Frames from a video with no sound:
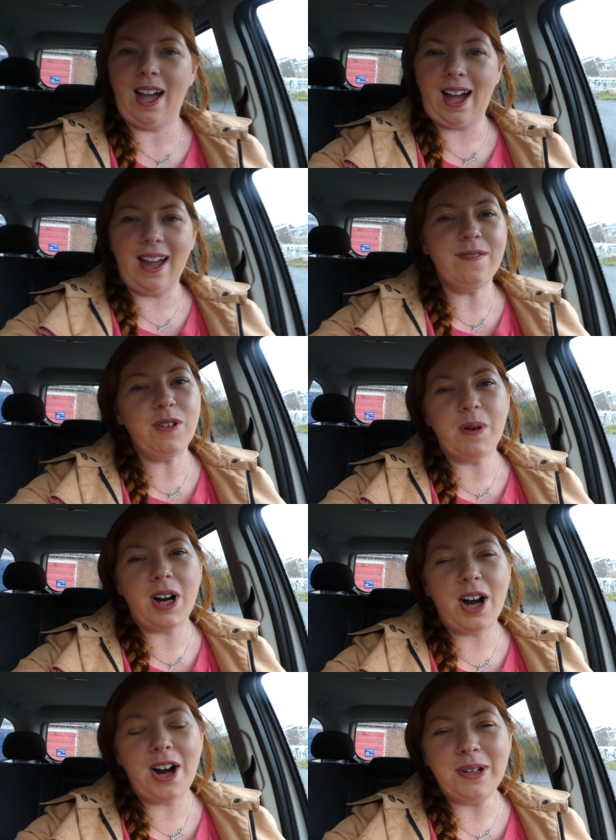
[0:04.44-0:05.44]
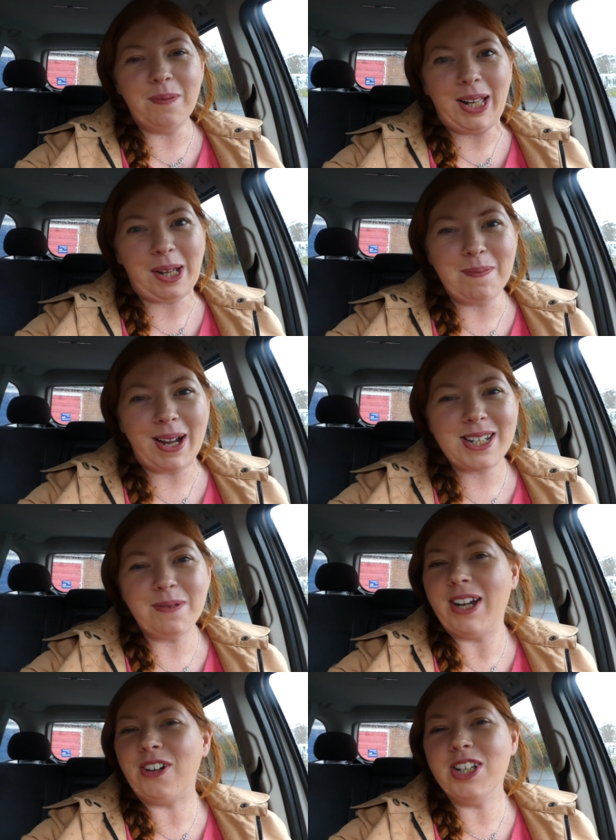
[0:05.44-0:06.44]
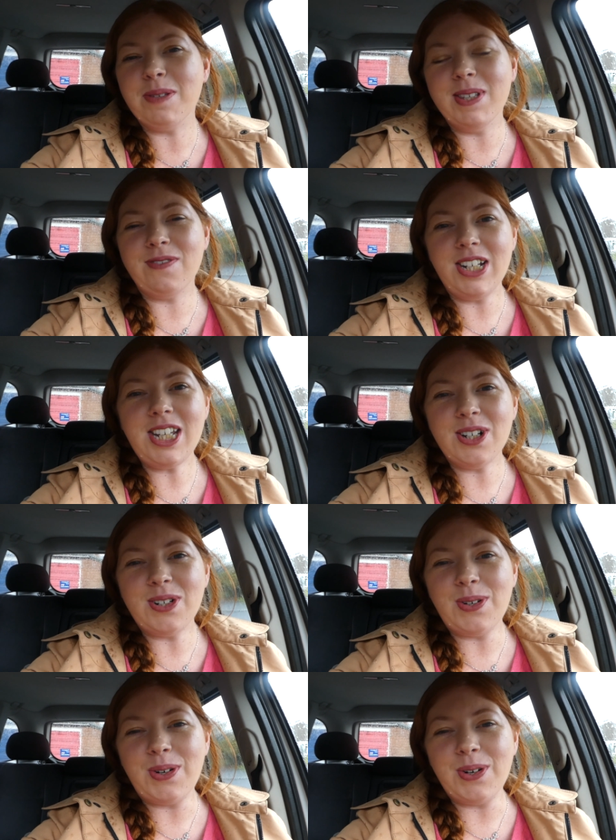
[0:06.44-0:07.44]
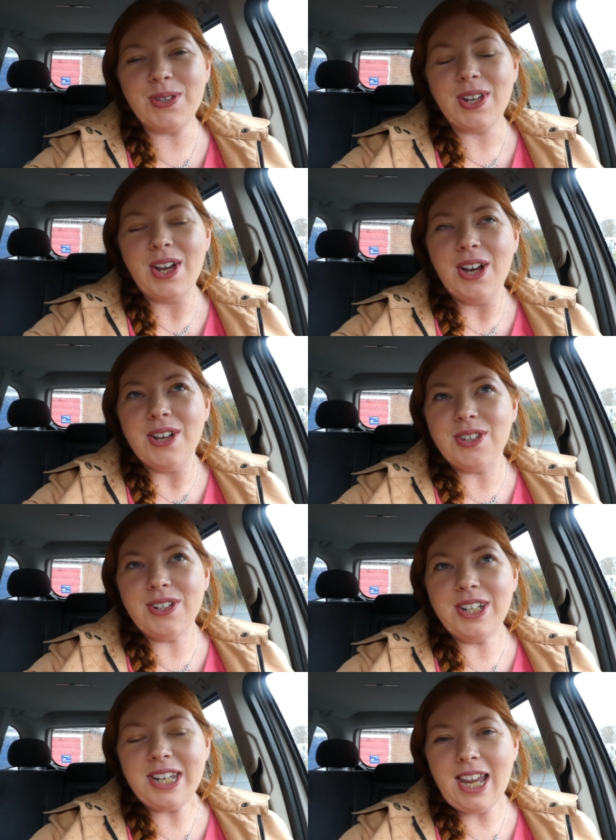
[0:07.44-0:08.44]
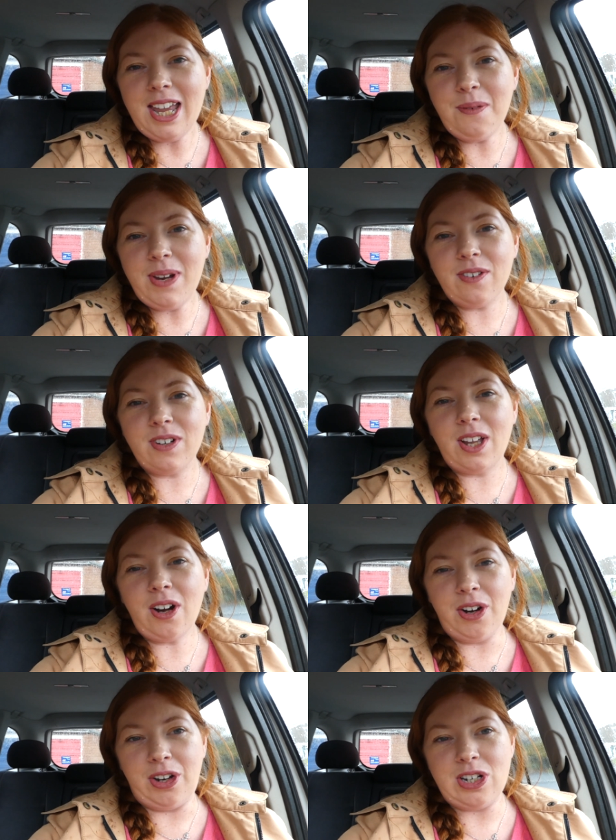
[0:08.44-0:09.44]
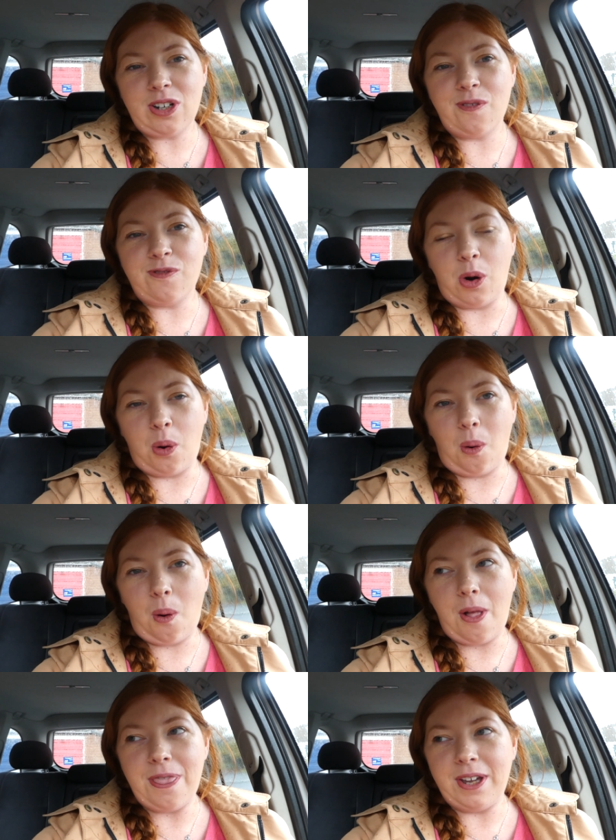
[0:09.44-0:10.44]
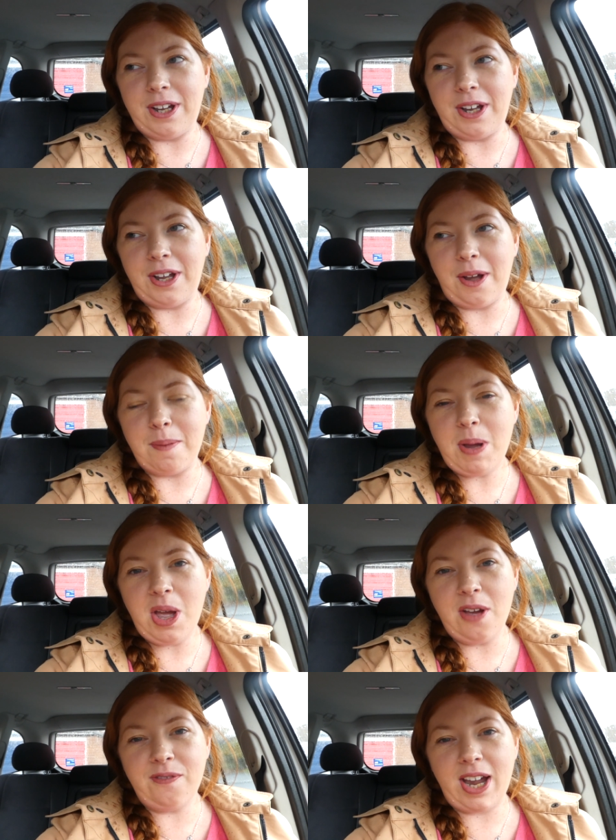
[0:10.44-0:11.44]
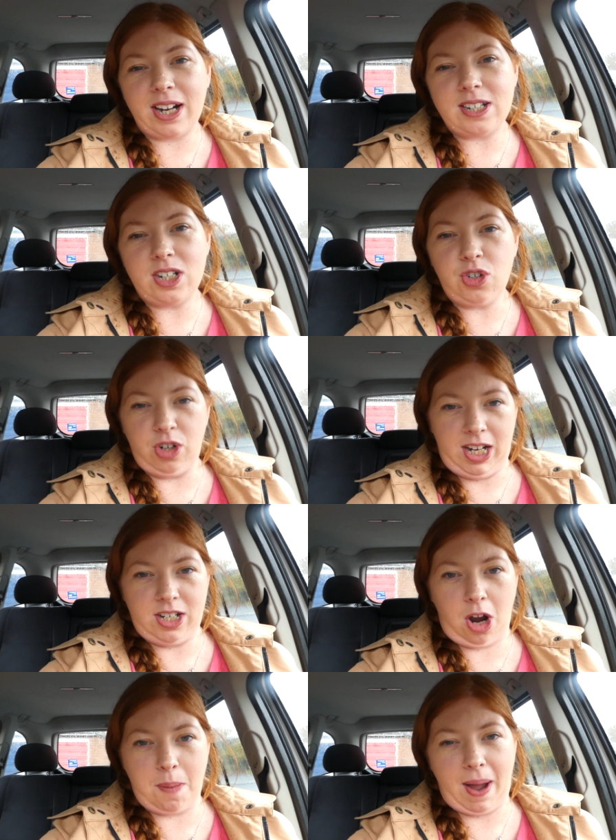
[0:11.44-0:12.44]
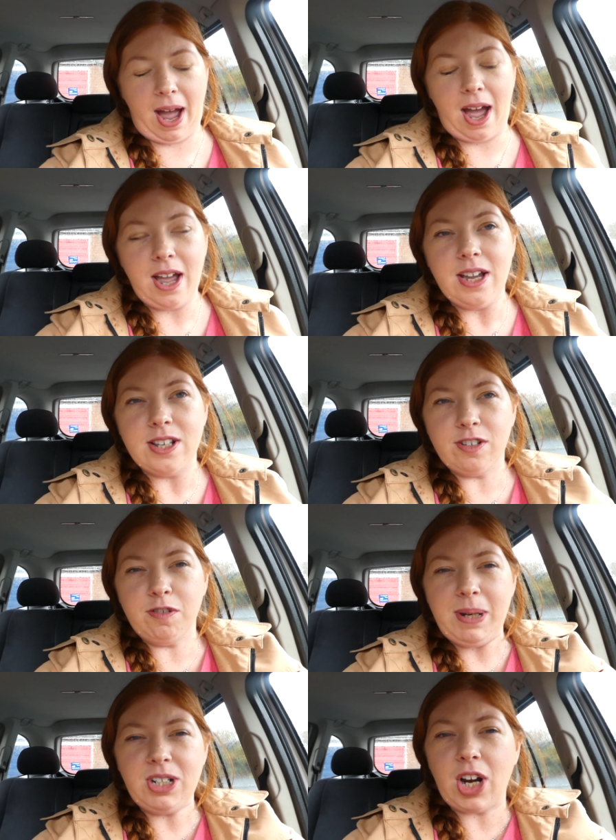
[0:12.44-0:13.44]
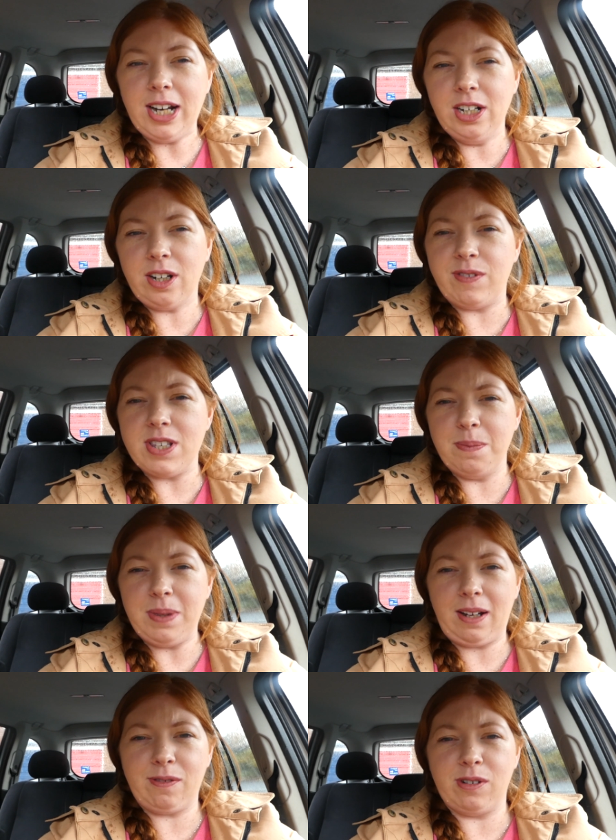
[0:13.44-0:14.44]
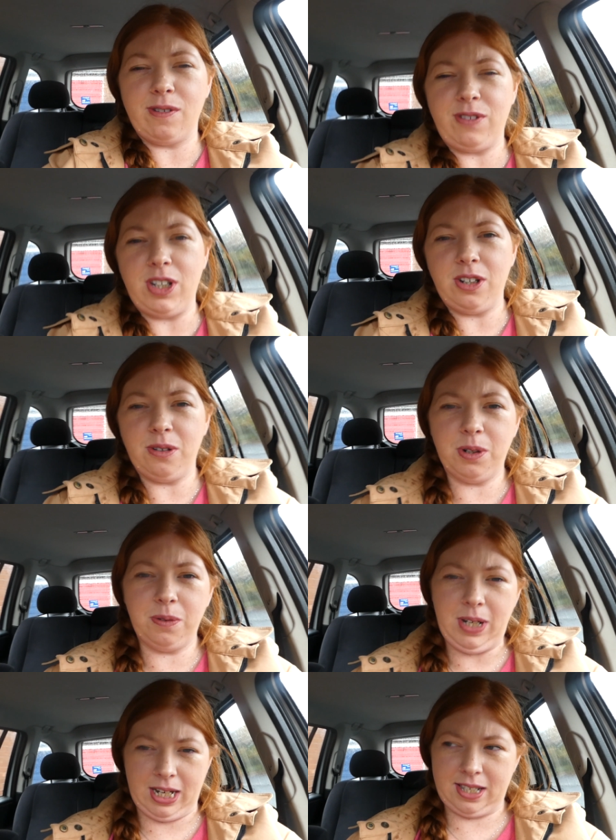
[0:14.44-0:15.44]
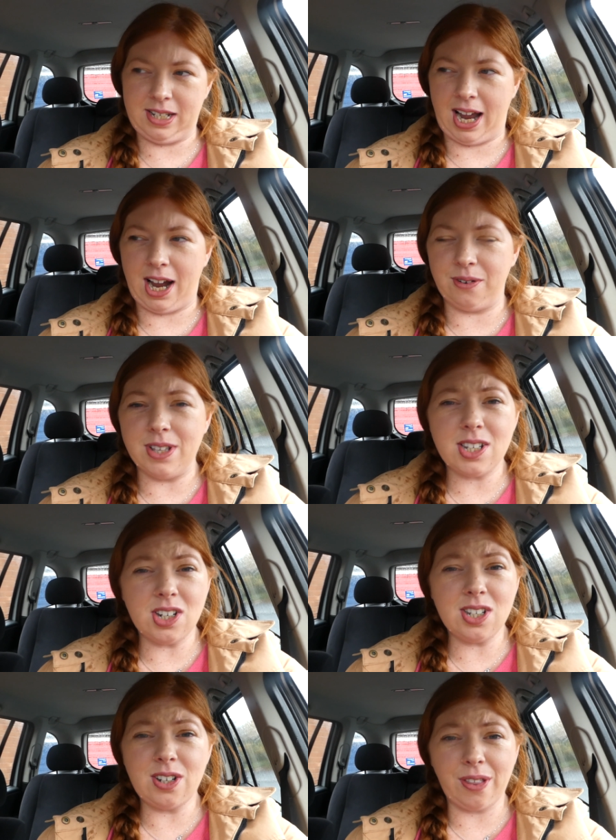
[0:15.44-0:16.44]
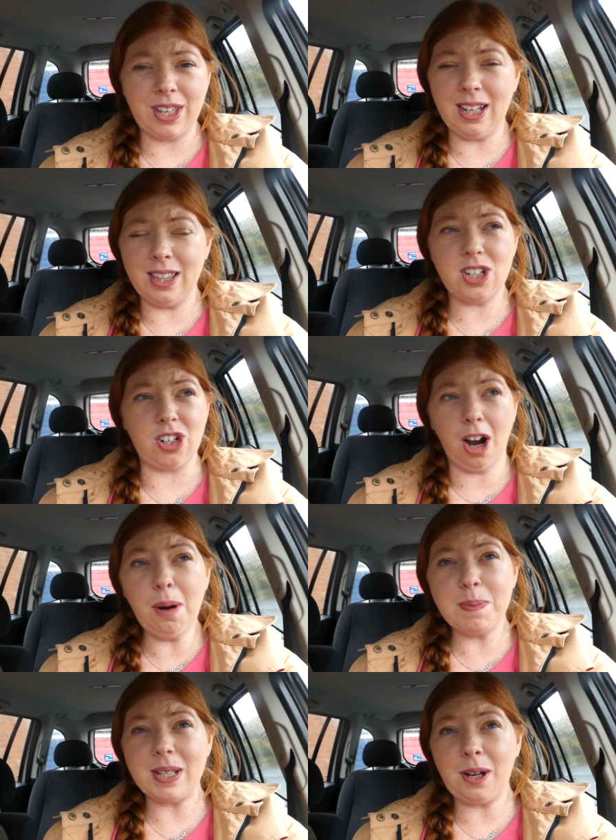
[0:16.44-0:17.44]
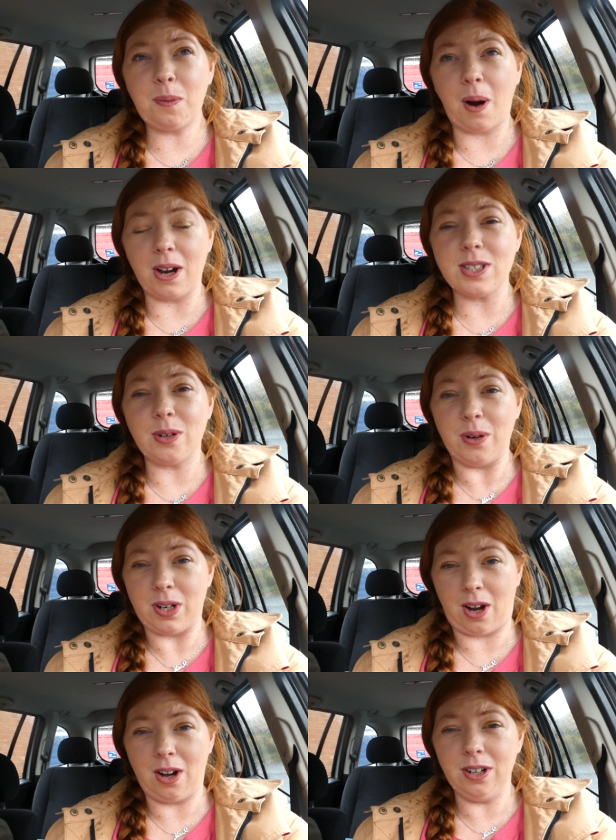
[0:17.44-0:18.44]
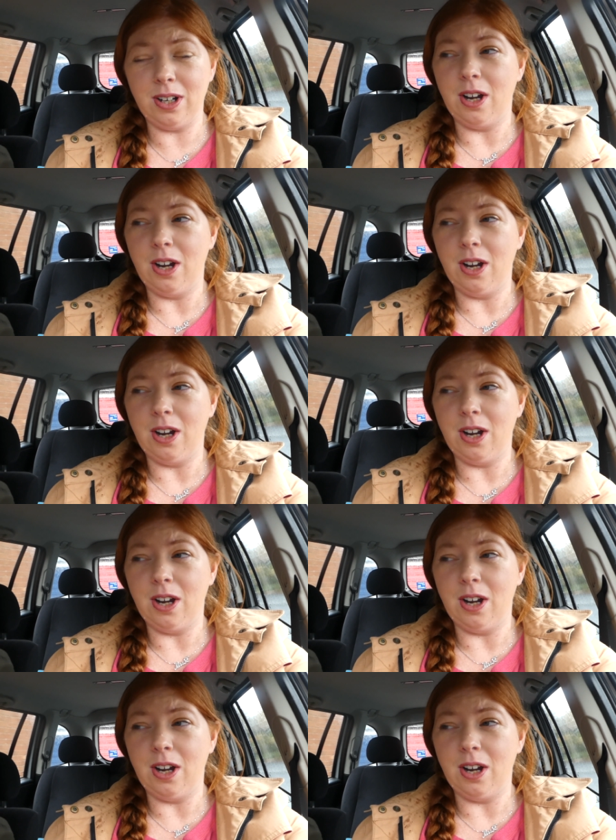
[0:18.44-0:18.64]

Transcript: Hi everyone and welcome back to my Christmas videos. So today we are on the hunt for the perfect tree topper. So we have been trying to look for something for a few weeks now and there's just nothing in the shops, like what is going on?